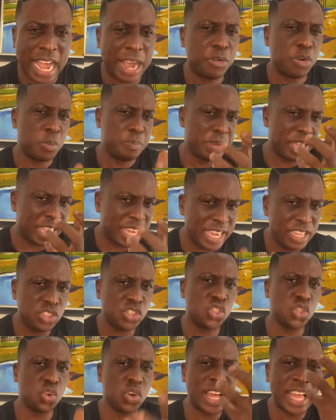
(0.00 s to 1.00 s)
I will
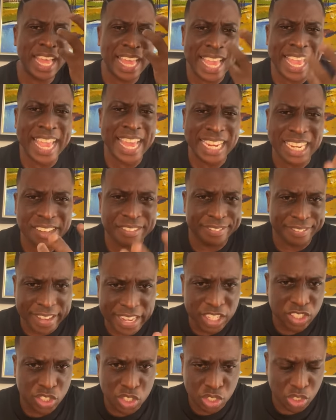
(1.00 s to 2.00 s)
begin to
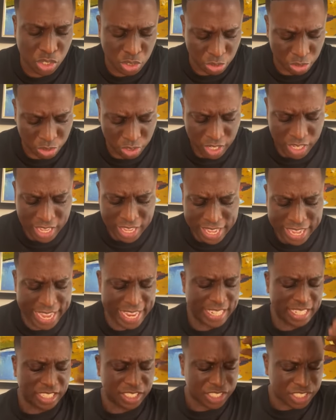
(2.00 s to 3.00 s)
elevate you
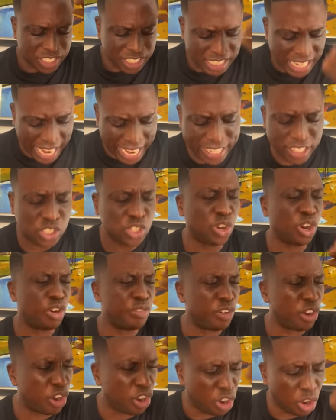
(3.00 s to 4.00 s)
in the sight
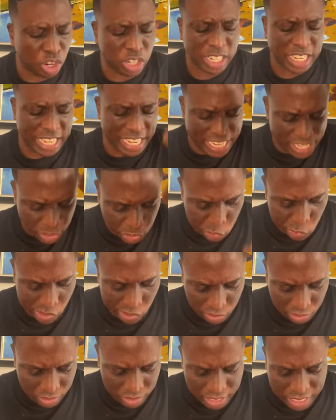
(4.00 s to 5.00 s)
of all
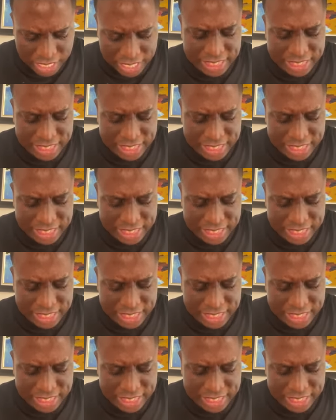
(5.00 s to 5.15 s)
Israel,